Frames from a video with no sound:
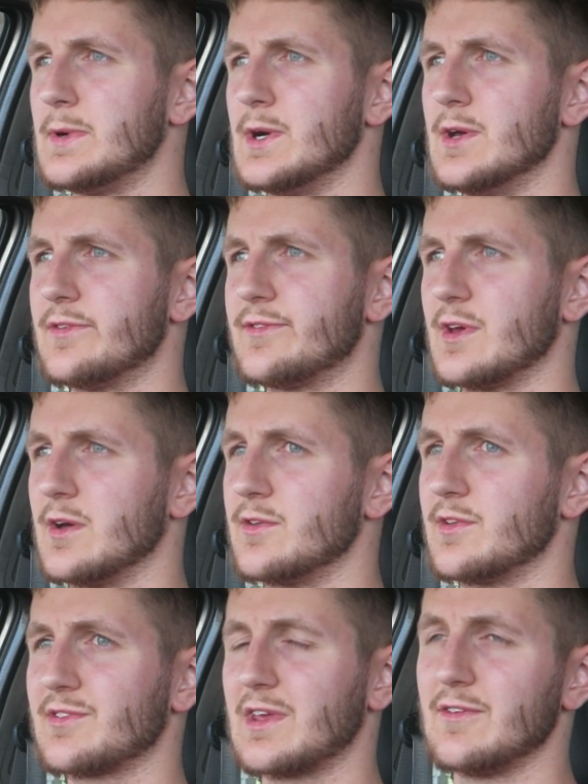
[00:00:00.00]
but I'll
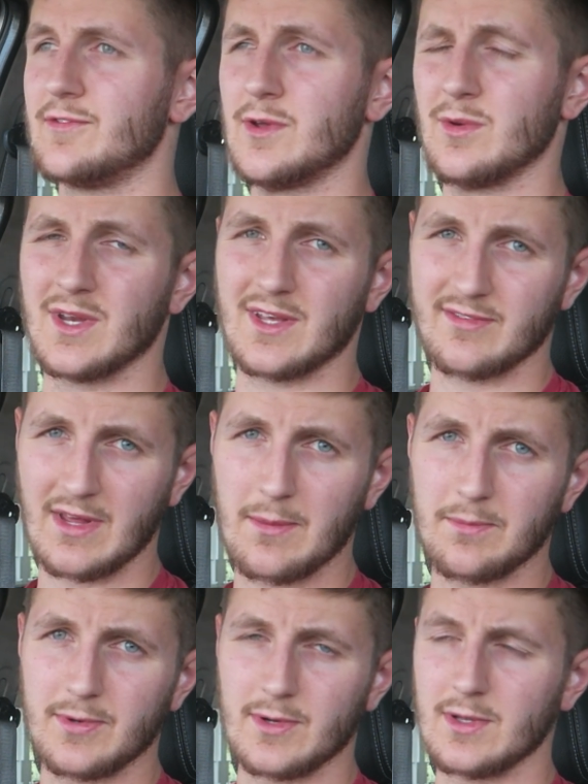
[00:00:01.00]
just give you an
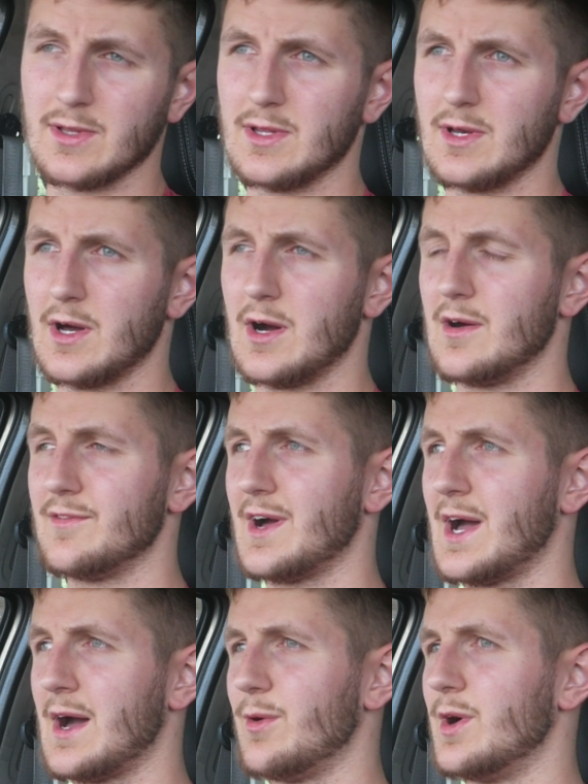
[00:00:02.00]
example of
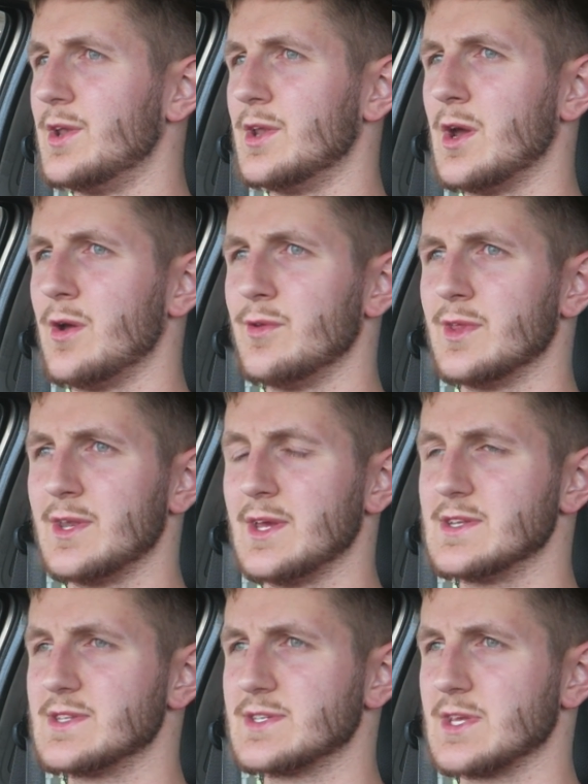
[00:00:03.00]
how I know that
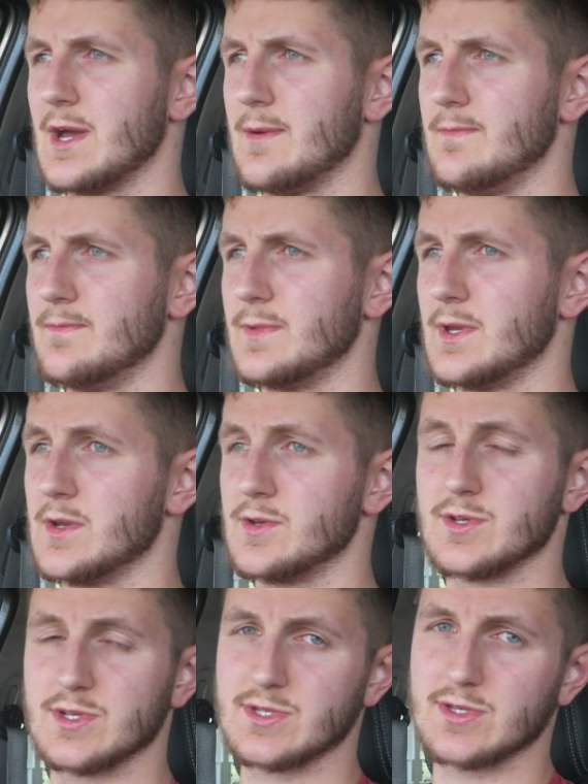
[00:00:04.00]
it's, you know,
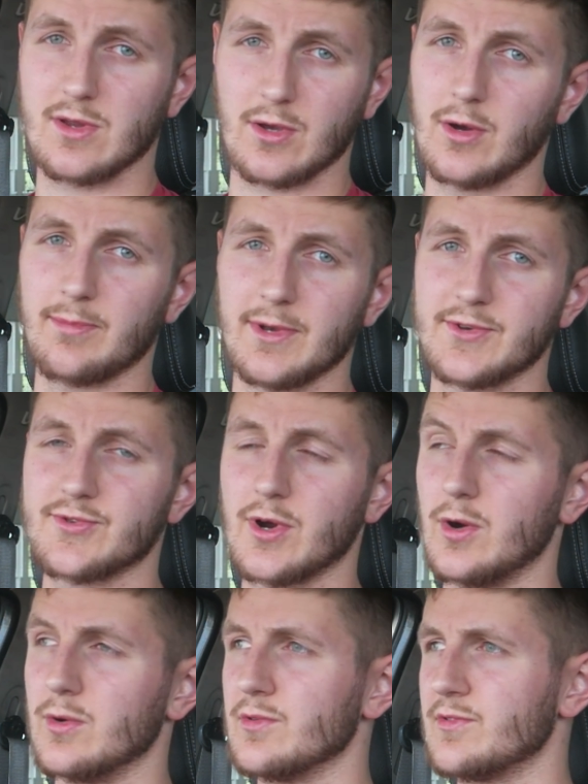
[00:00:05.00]
just a couple of
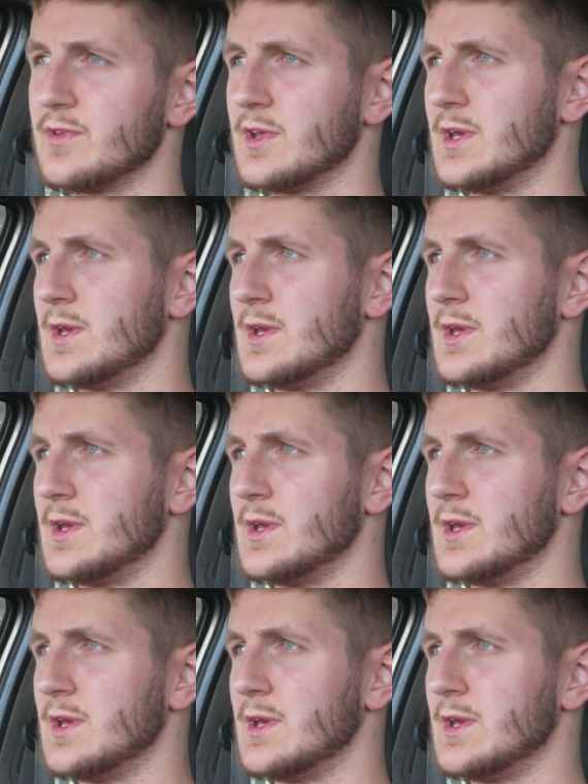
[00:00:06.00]
trolls.